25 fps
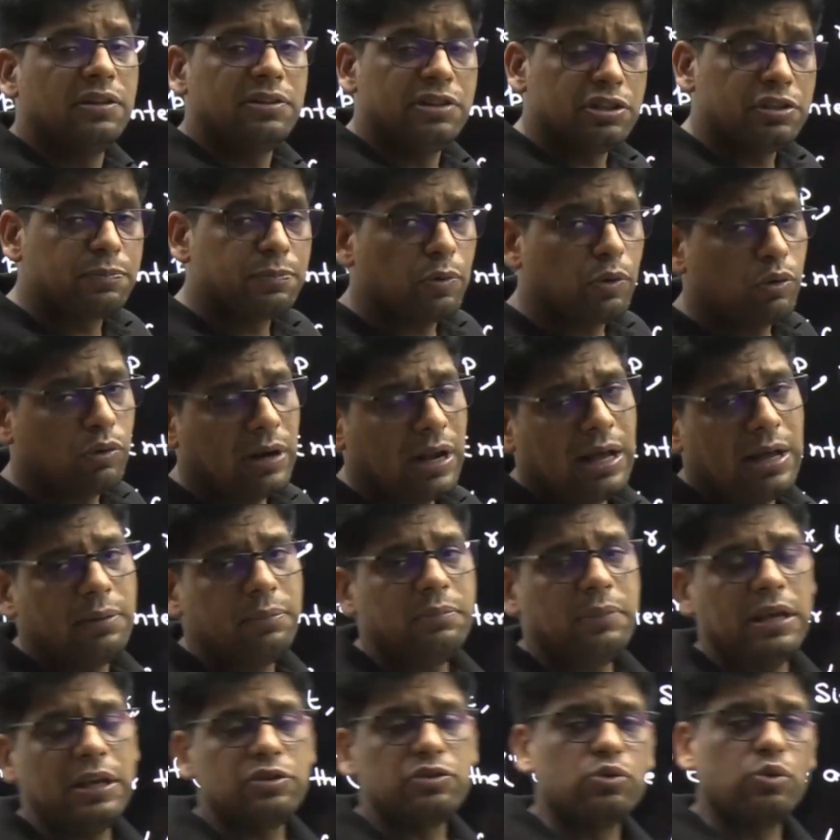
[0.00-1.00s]
this
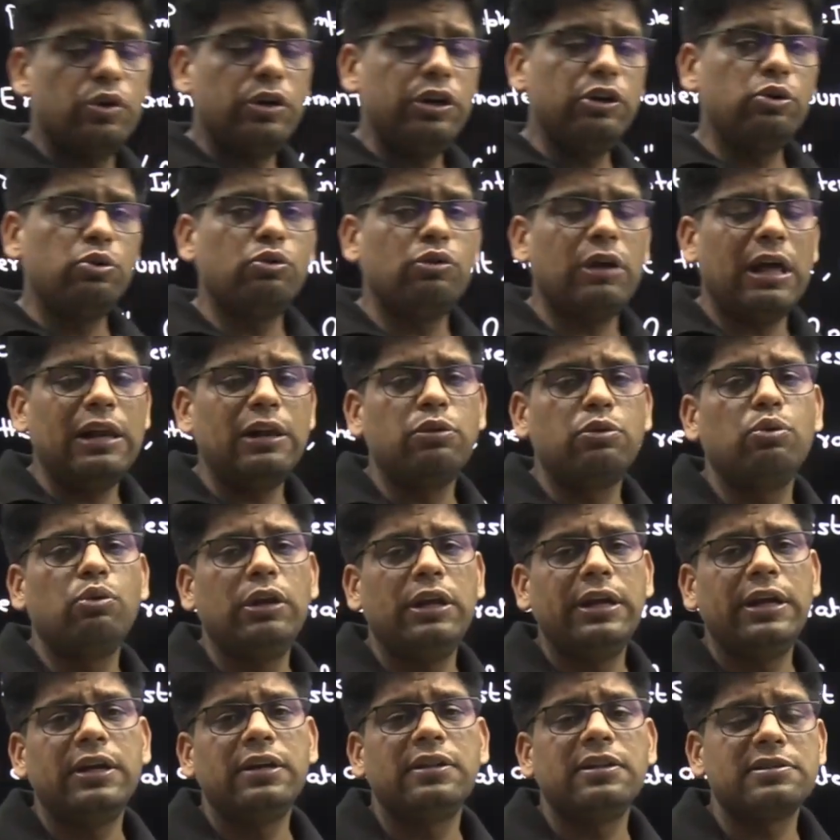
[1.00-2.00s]
program is going to
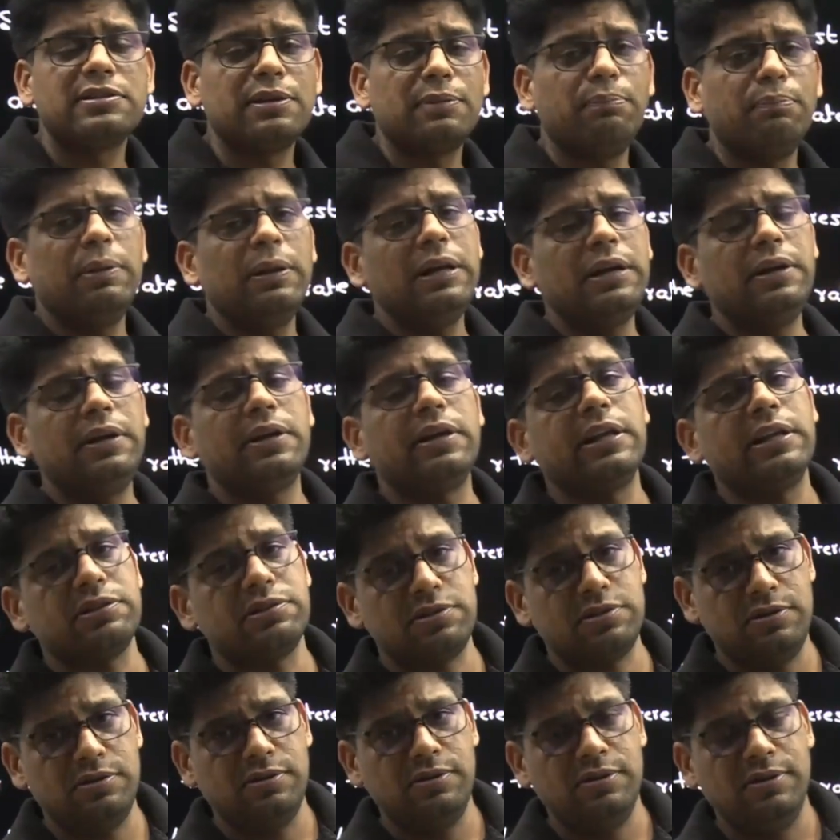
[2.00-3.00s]
calculate the simple
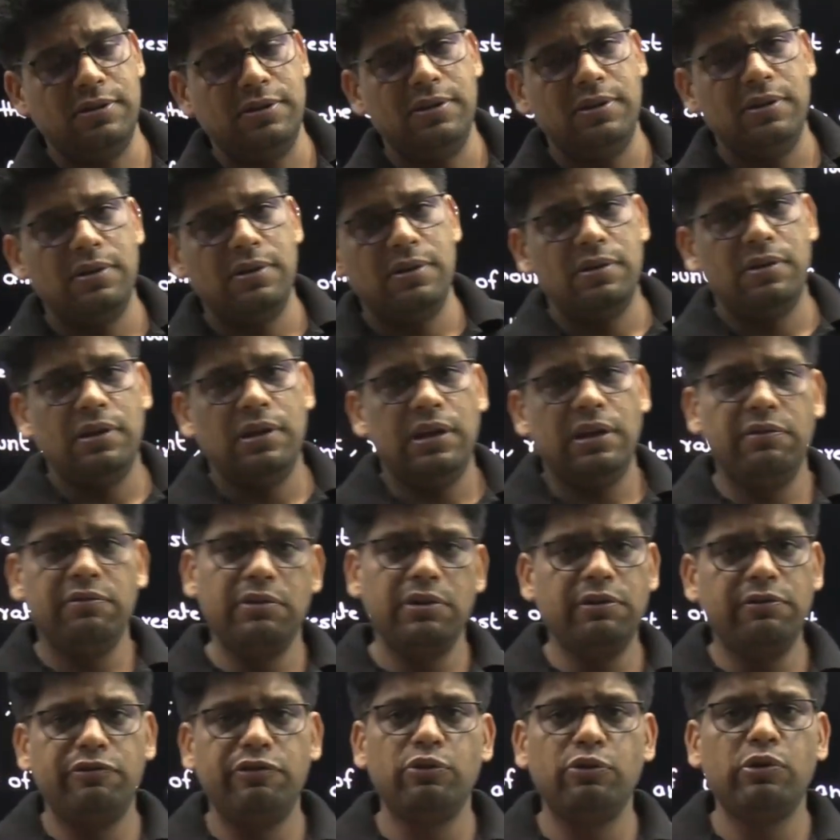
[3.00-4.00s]
interest.
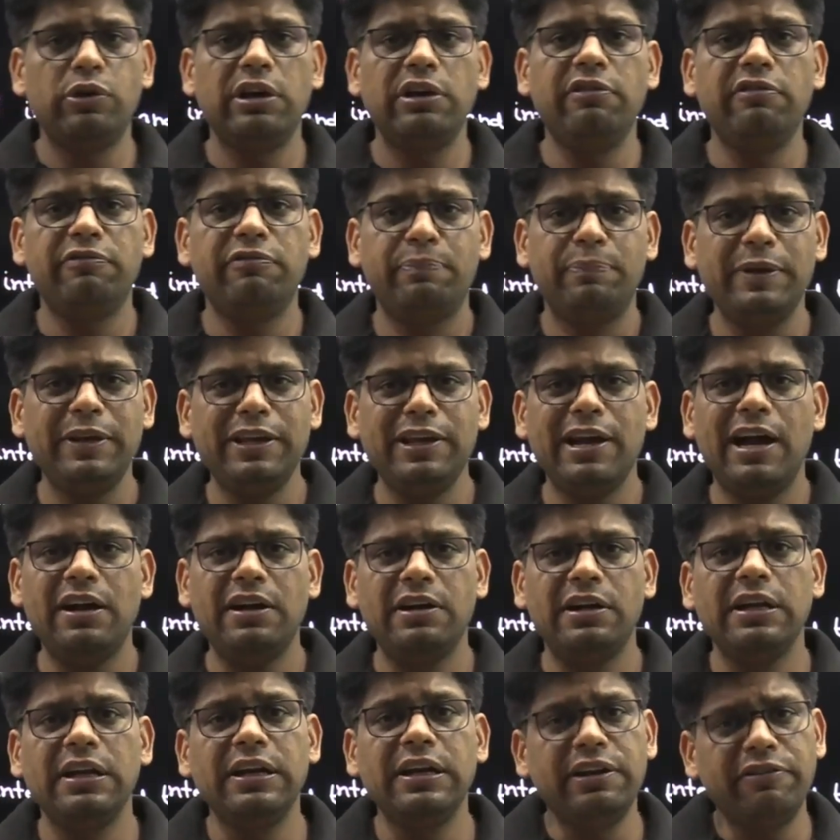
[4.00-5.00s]
Even if you give
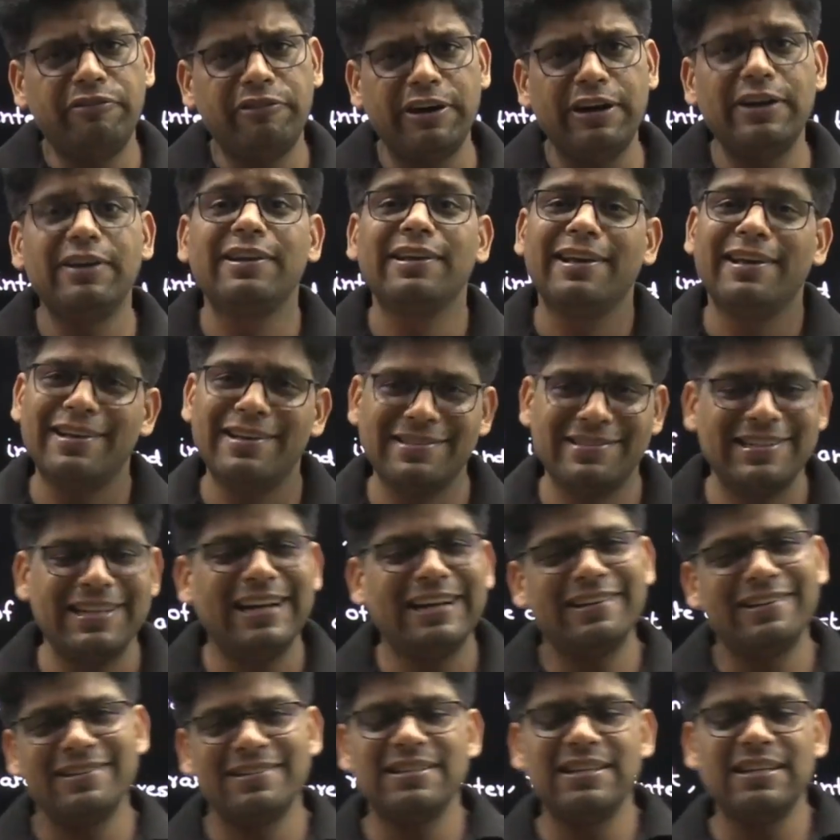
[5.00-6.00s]
PRT different, yes,
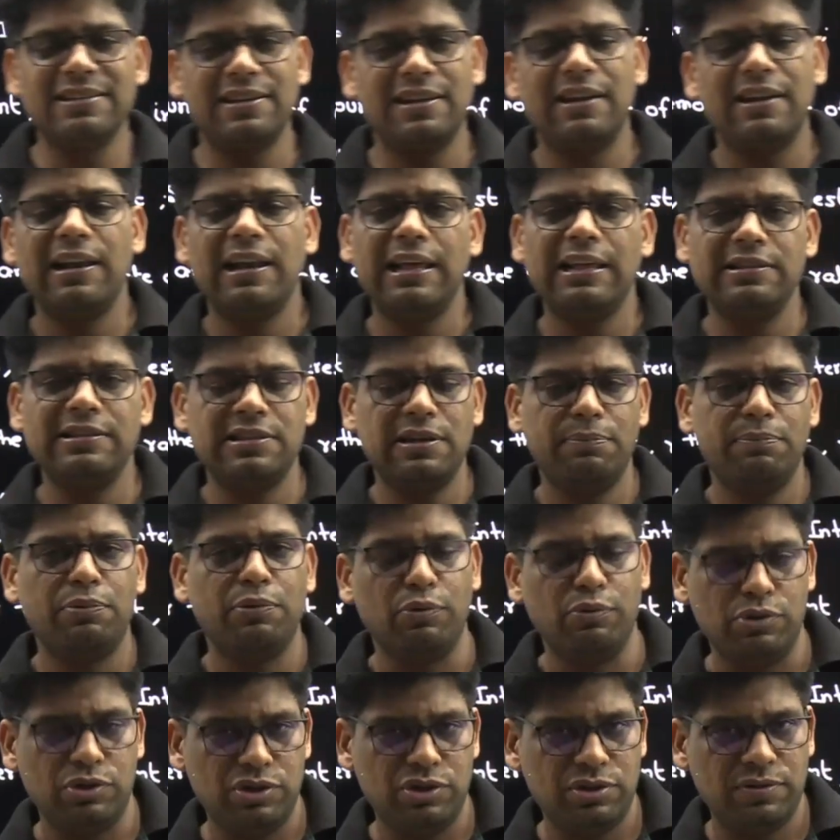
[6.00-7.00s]
that is the generalized
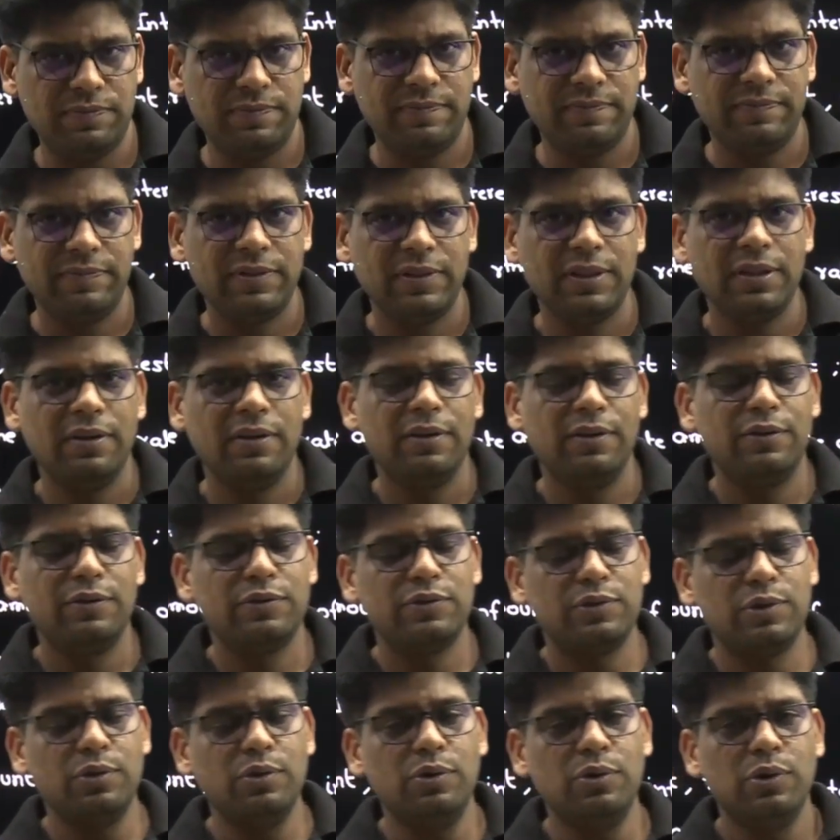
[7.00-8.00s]
approach.
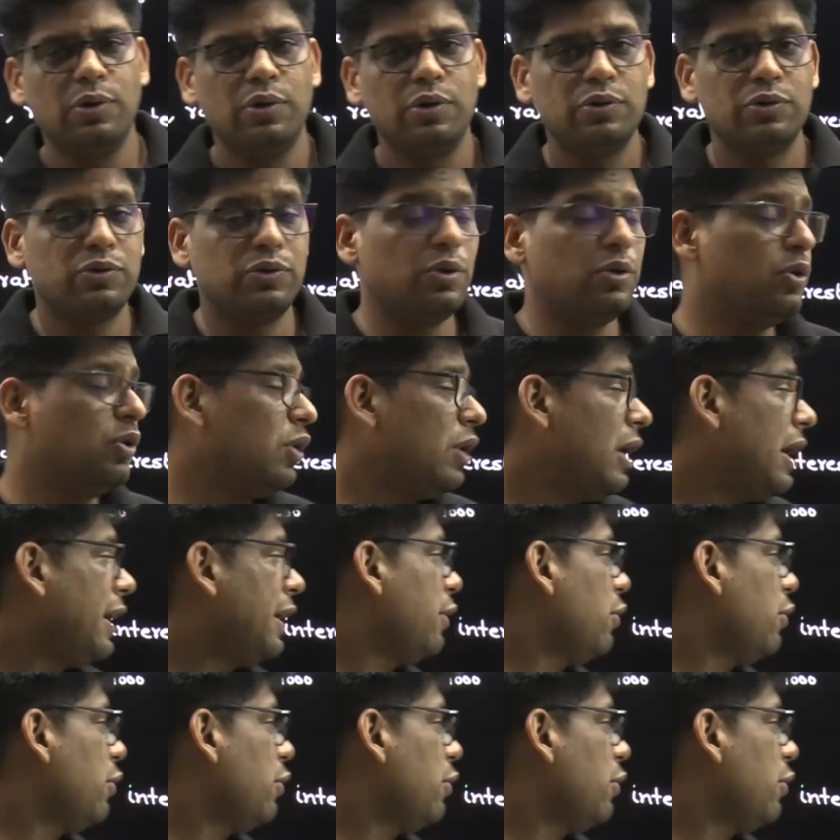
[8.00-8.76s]
So, so I